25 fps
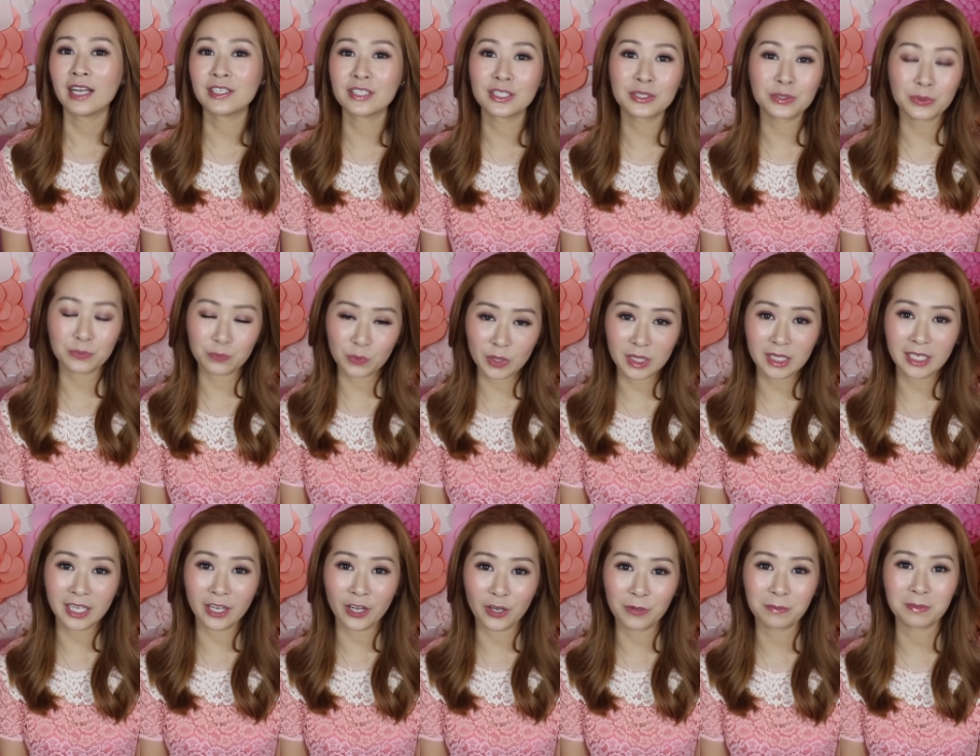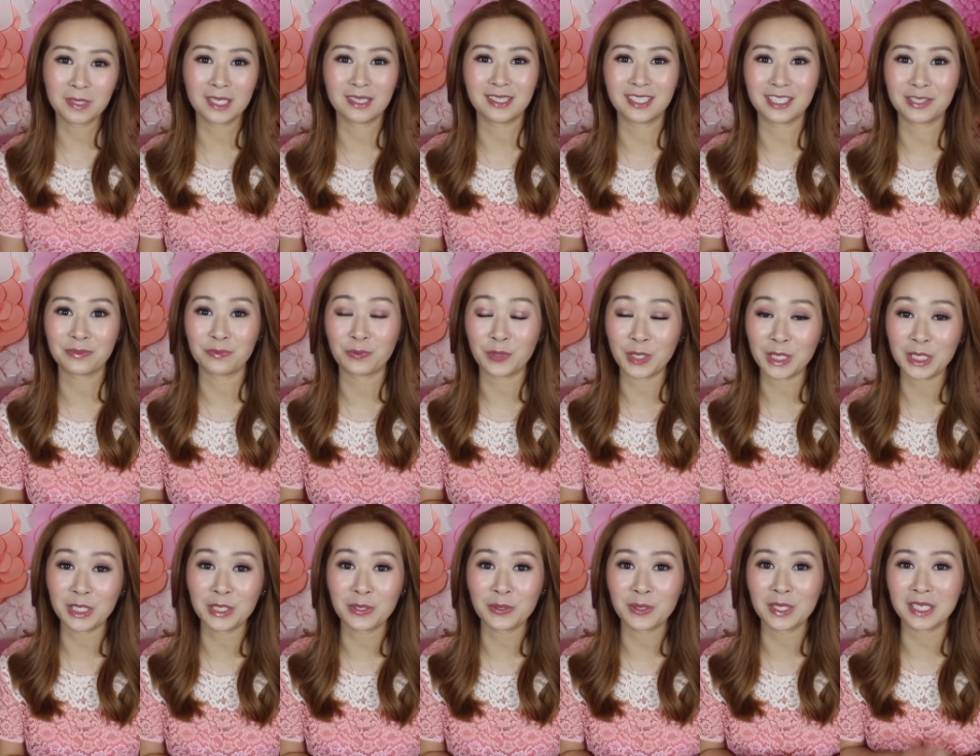I just really hope that this
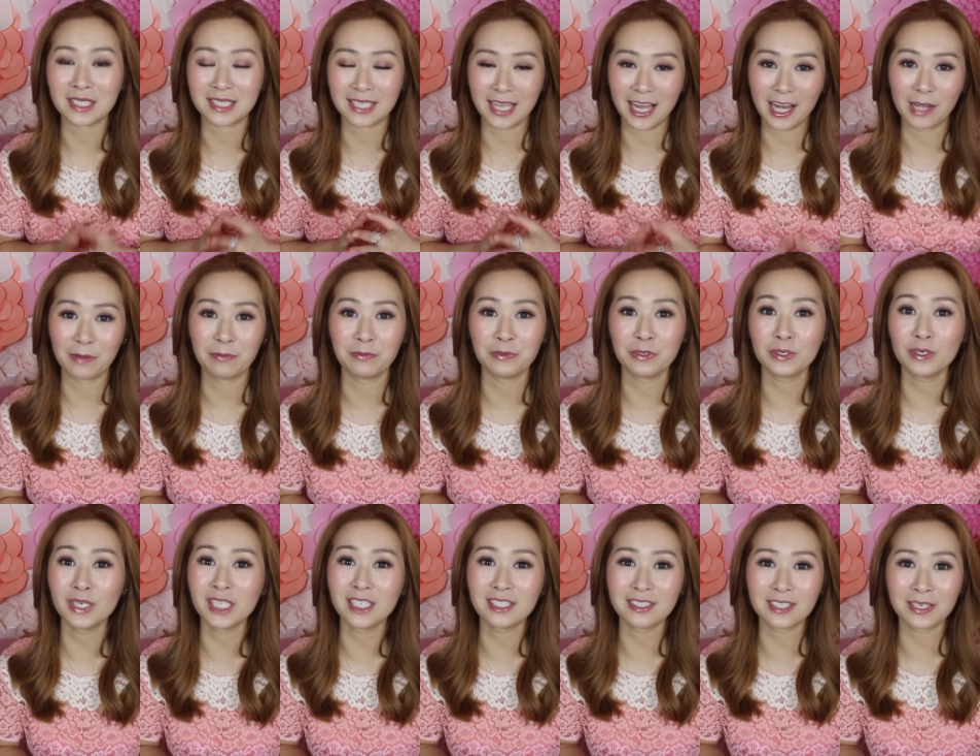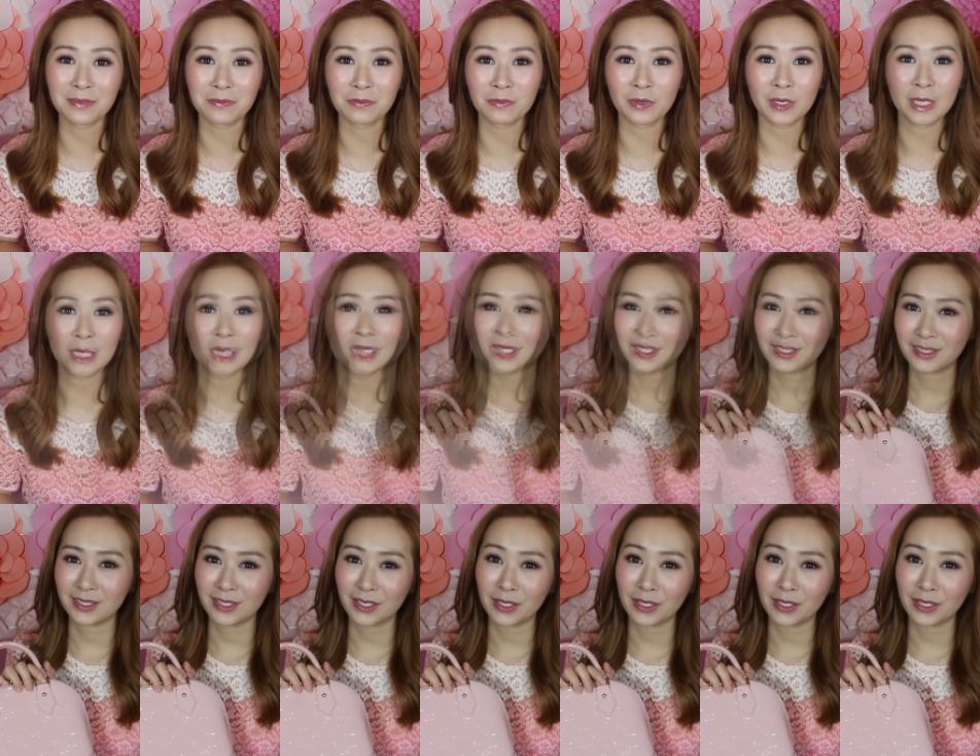video is helpful in some way.